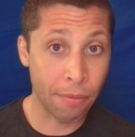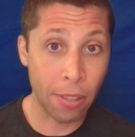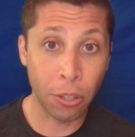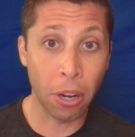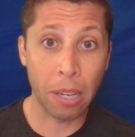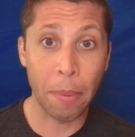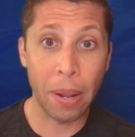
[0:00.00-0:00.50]
they
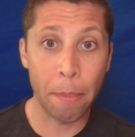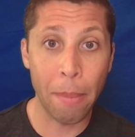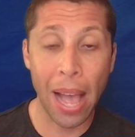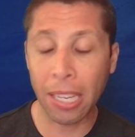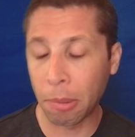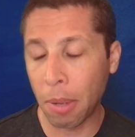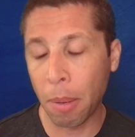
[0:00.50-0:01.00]
talk about a
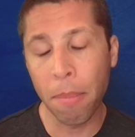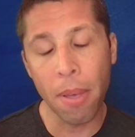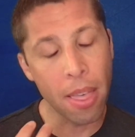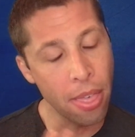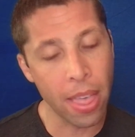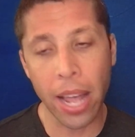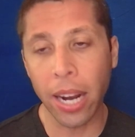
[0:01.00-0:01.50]
maximum,
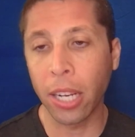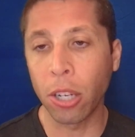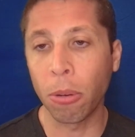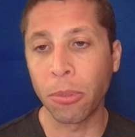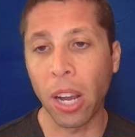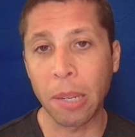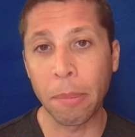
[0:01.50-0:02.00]
then I know I'm
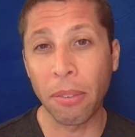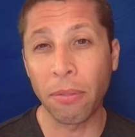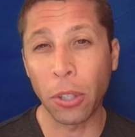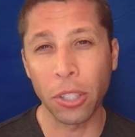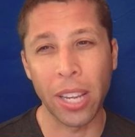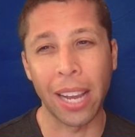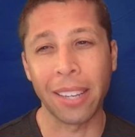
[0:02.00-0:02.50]
talking about
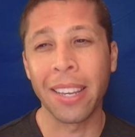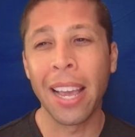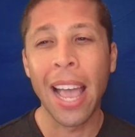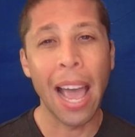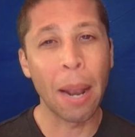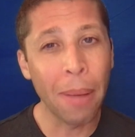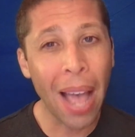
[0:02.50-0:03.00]
vertex.
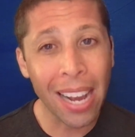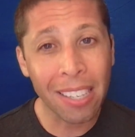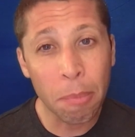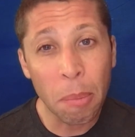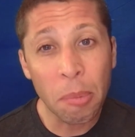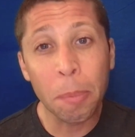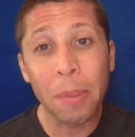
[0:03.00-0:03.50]
And a
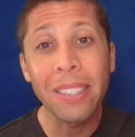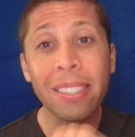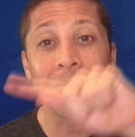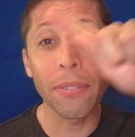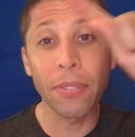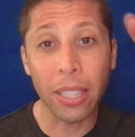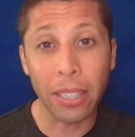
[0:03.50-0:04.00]
maximum
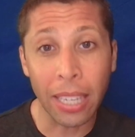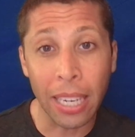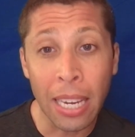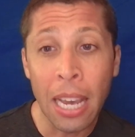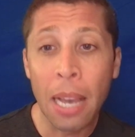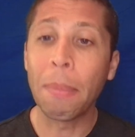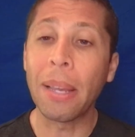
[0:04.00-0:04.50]
specifically
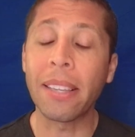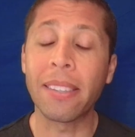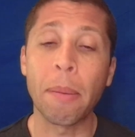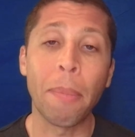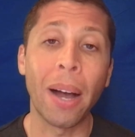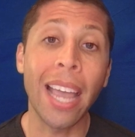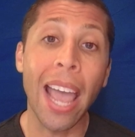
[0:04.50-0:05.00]
means that
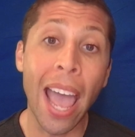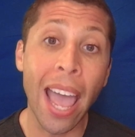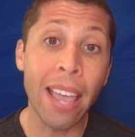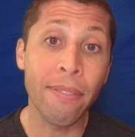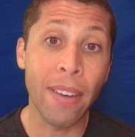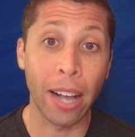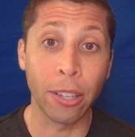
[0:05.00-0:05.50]
my A
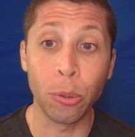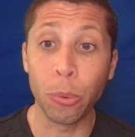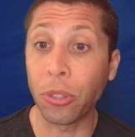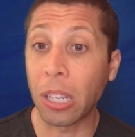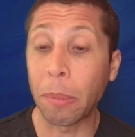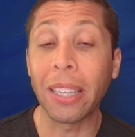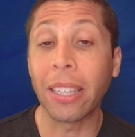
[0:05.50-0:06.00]
value is
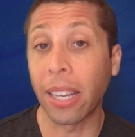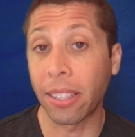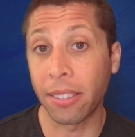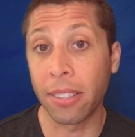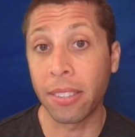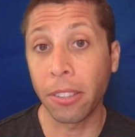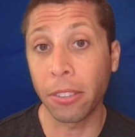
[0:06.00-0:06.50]
going to be less
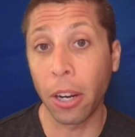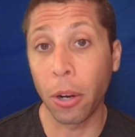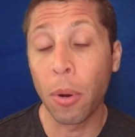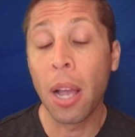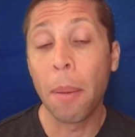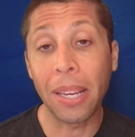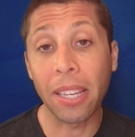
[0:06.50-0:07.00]
than zero
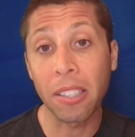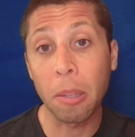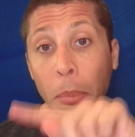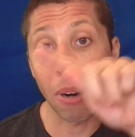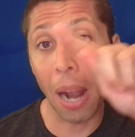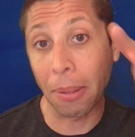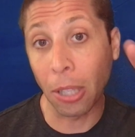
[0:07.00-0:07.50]
because the
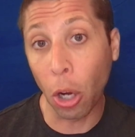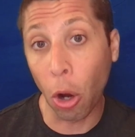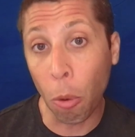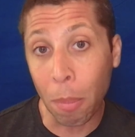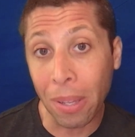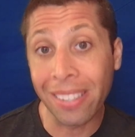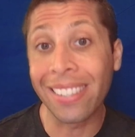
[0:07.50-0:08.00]
parabola
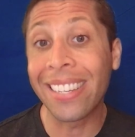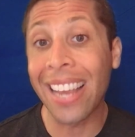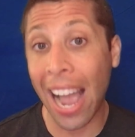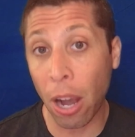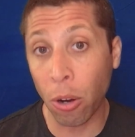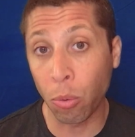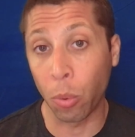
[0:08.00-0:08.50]
opens
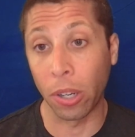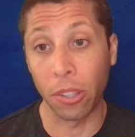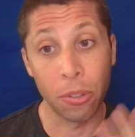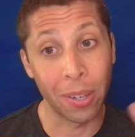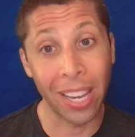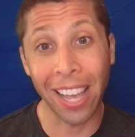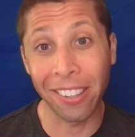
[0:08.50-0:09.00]
downward. So
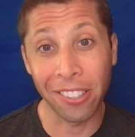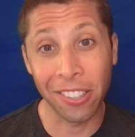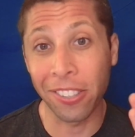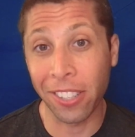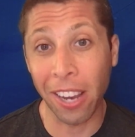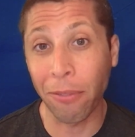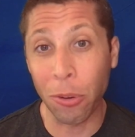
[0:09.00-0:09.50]
again, this is
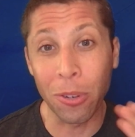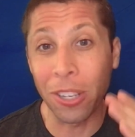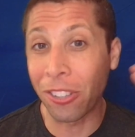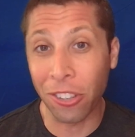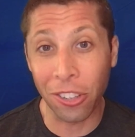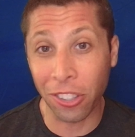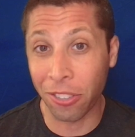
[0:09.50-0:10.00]
stuff you need
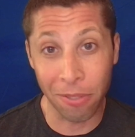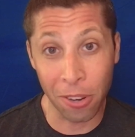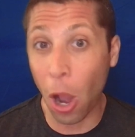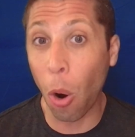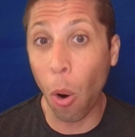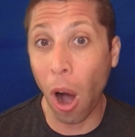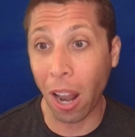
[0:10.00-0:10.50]
to just
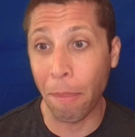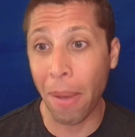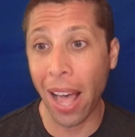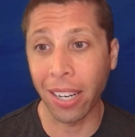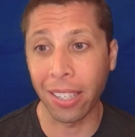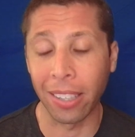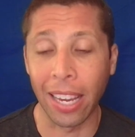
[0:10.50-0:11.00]
know
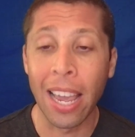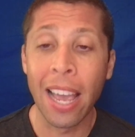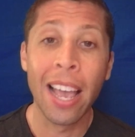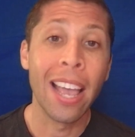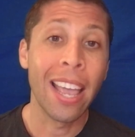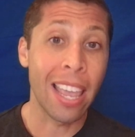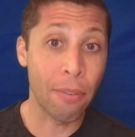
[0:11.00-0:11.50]
automatically.
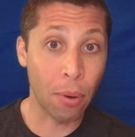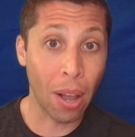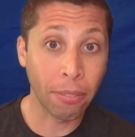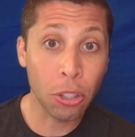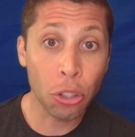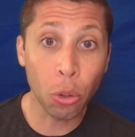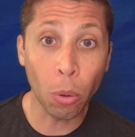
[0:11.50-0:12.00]
If I have a
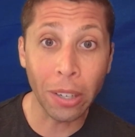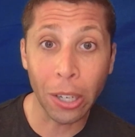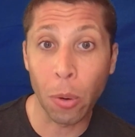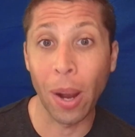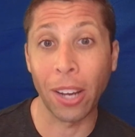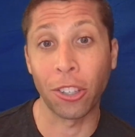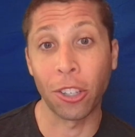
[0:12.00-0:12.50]
story
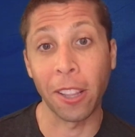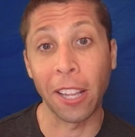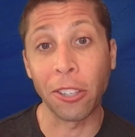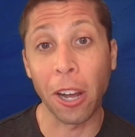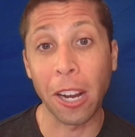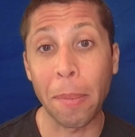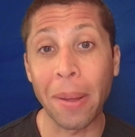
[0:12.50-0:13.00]
question and they
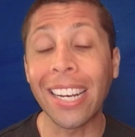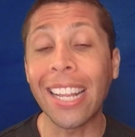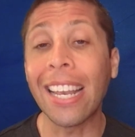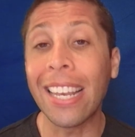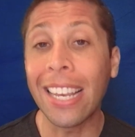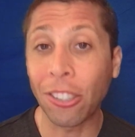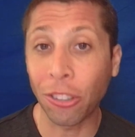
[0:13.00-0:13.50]
talk about an
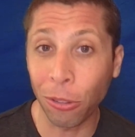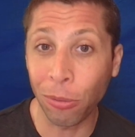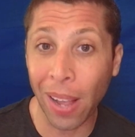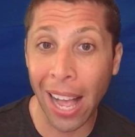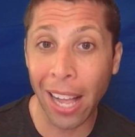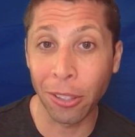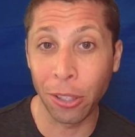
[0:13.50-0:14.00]
initial
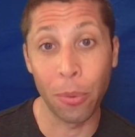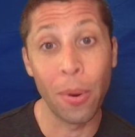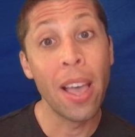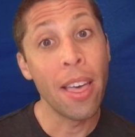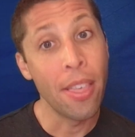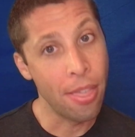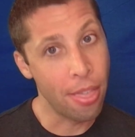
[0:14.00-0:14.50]
value,
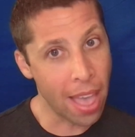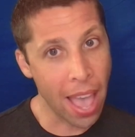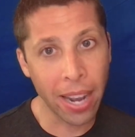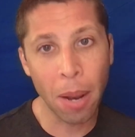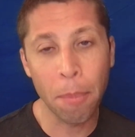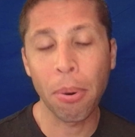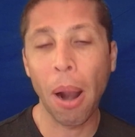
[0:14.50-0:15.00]
then
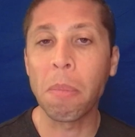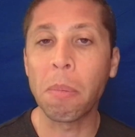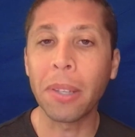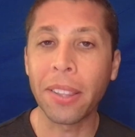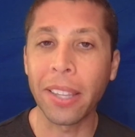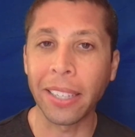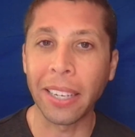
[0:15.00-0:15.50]
I'm probably
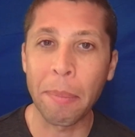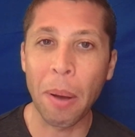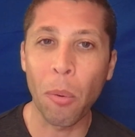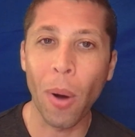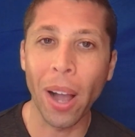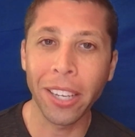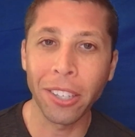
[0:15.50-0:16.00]
thinking about
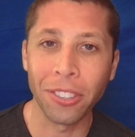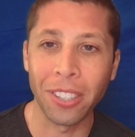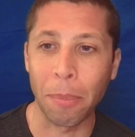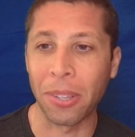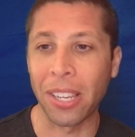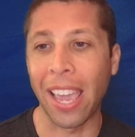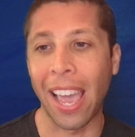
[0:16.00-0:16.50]

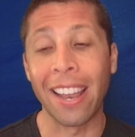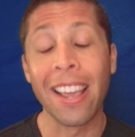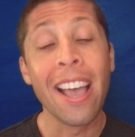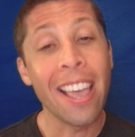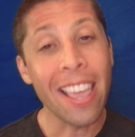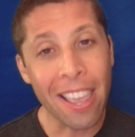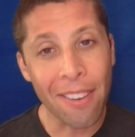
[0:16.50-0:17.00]
y-intercepts again.
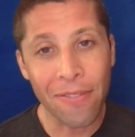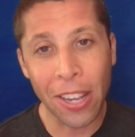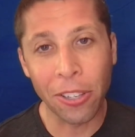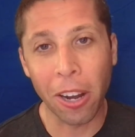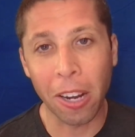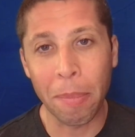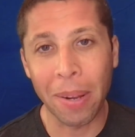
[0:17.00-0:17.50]
If they
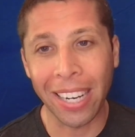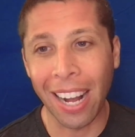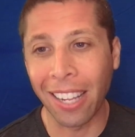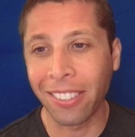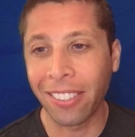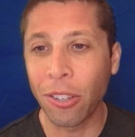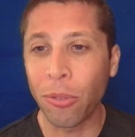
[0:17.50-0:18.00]
talk about a
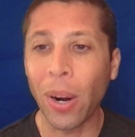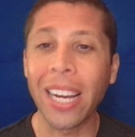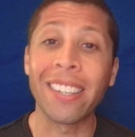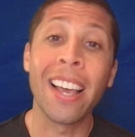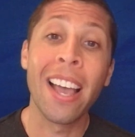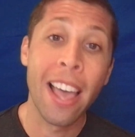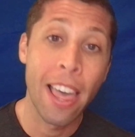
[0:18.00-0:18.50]
constant rate,
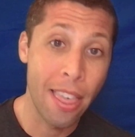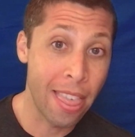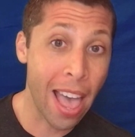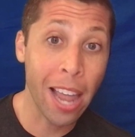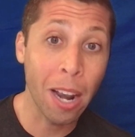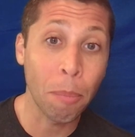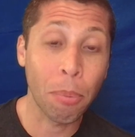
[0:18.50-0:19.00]

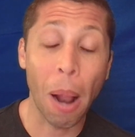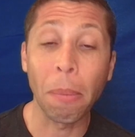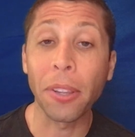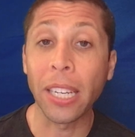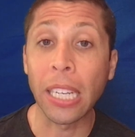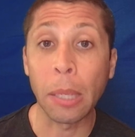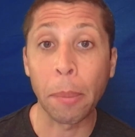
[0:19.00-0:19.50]
then I'm probably
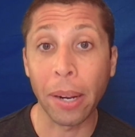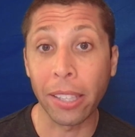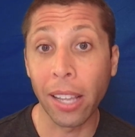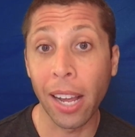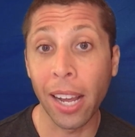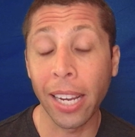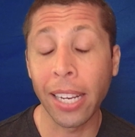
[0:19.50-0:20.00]
thinking about a
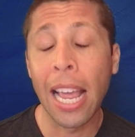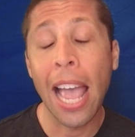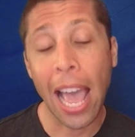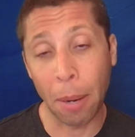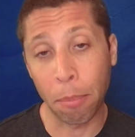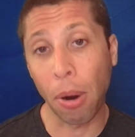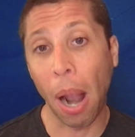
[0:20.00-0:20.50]
line
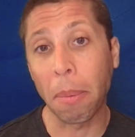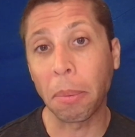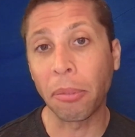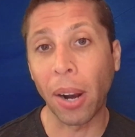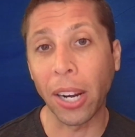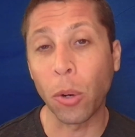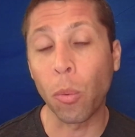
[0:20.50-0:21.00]
and I'm probably
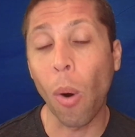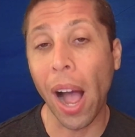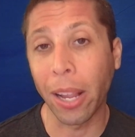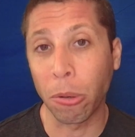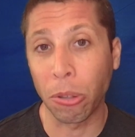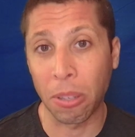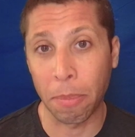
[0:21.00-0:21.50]
writing y
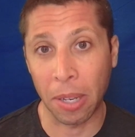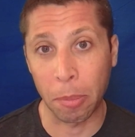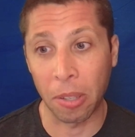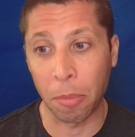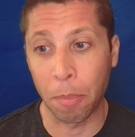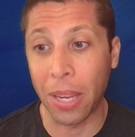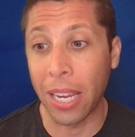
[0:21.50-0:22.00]
equals mx
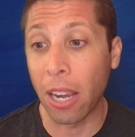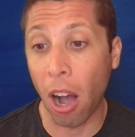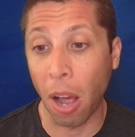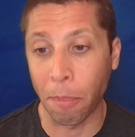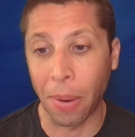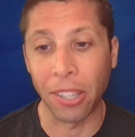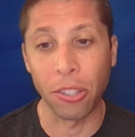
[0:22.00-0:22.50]
plus b
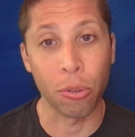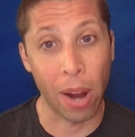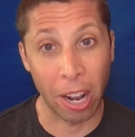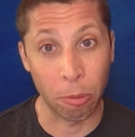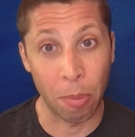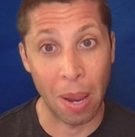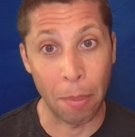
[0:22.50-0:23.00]
on my
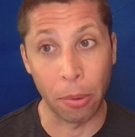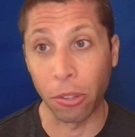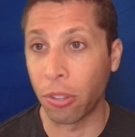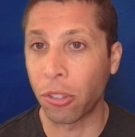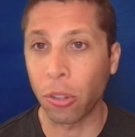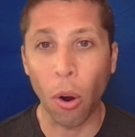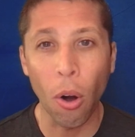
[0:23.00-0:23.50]
scratch paper. So
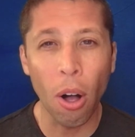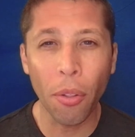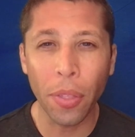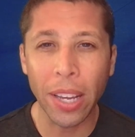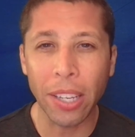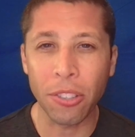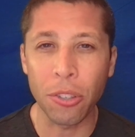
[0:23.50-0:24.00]
these are all
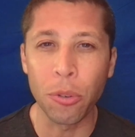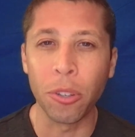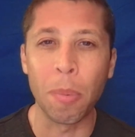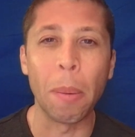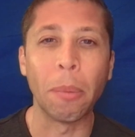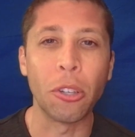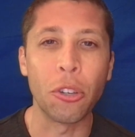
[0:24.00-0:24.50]
things that you need to be
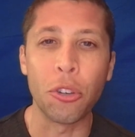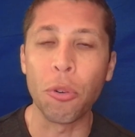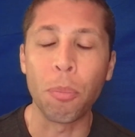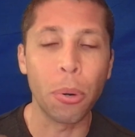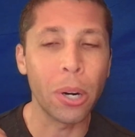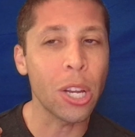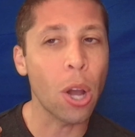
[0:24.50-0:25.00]
able to do
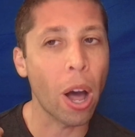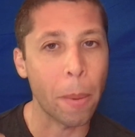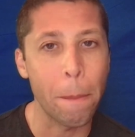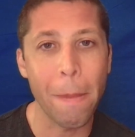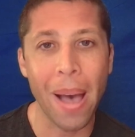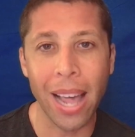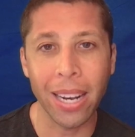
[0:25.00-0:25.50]
pretty
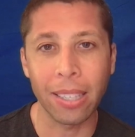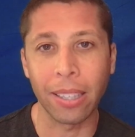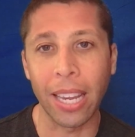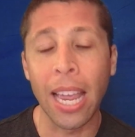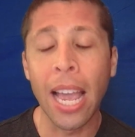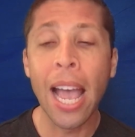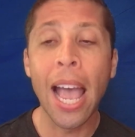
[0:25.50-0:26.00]

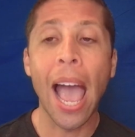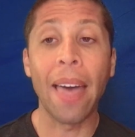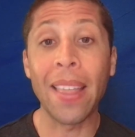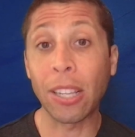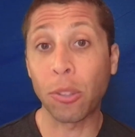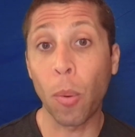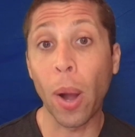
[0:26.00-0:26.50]
automatically. And
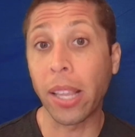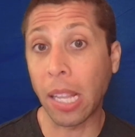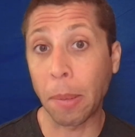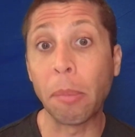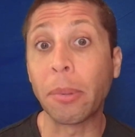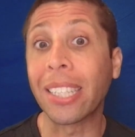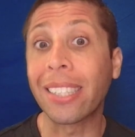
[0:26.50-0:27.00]
that's why a lot of
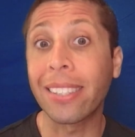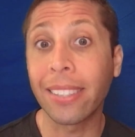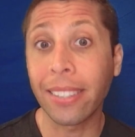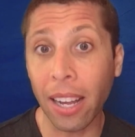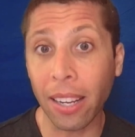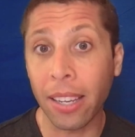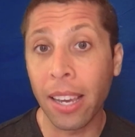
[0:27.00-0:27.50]
people get
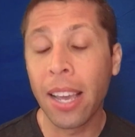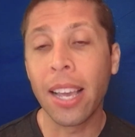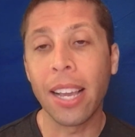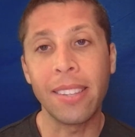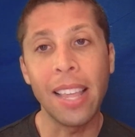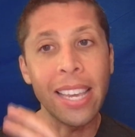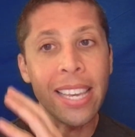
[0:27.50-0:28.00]
stuck
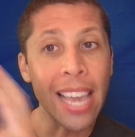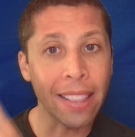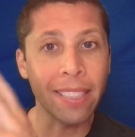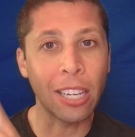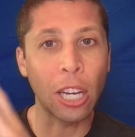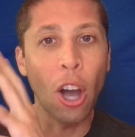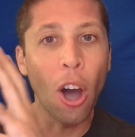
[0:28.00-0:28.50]
is they get
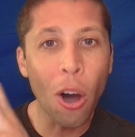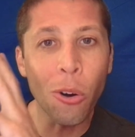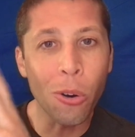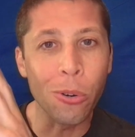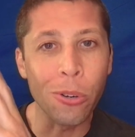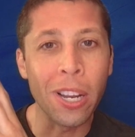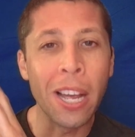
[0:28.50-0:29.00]
the
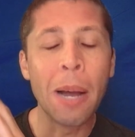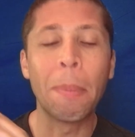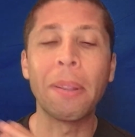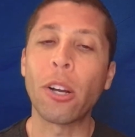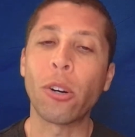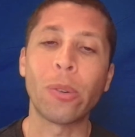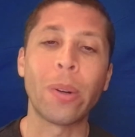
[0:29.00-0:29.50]
code, but they
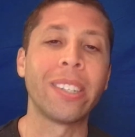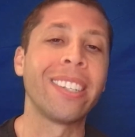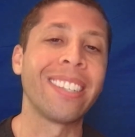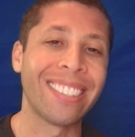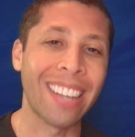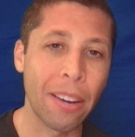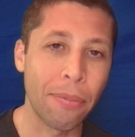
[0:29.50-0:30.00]
don't know how to
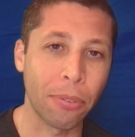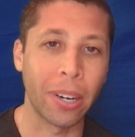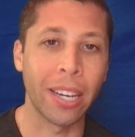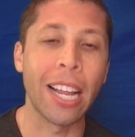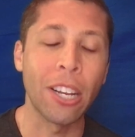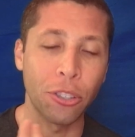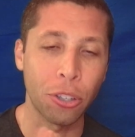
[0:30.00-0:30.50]
decipher it
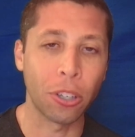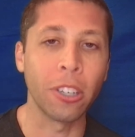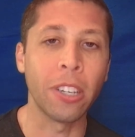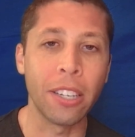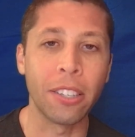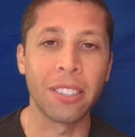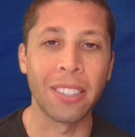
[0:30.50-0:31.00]
and turn it
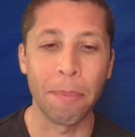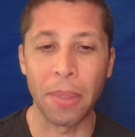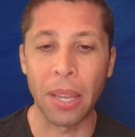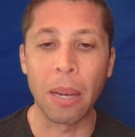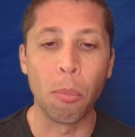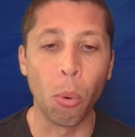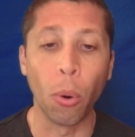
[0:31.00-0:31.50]
into
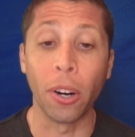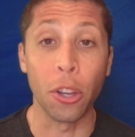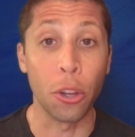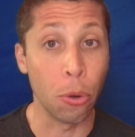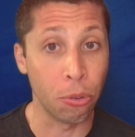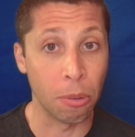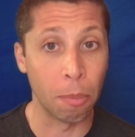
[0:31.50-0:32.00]
something more
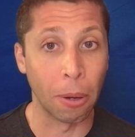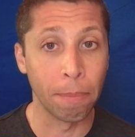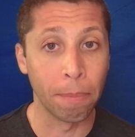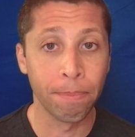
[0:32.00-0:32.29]
usable.